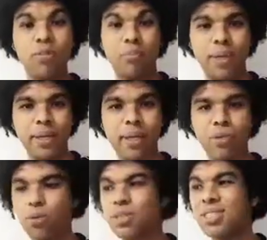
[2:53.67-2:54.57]
B
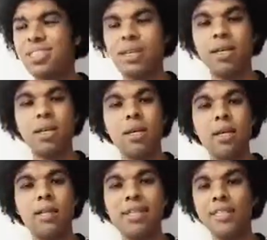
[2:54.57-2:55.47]
or C,
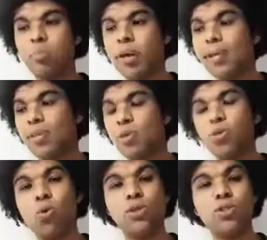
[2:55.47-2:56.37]
then it's mainly
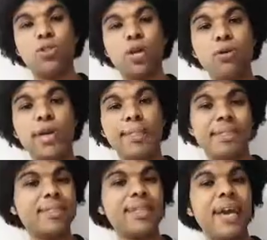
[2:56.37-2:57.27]
because you don't
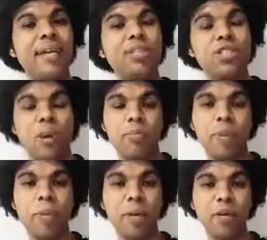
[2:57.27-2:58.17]
understand
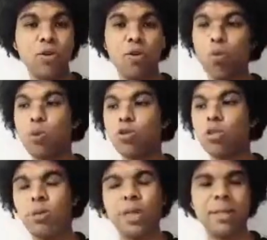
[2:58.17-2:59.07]
chapter B or you
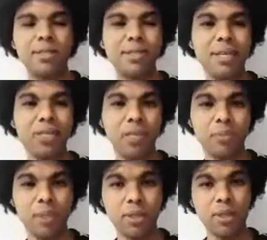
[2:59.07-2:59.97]
don't understand
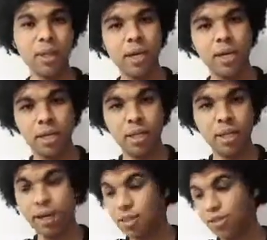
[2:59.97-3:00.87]
chapter A,
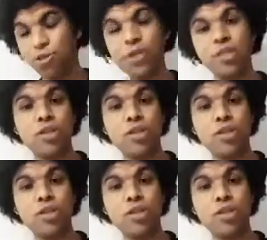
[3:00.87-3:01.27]
right? Then you need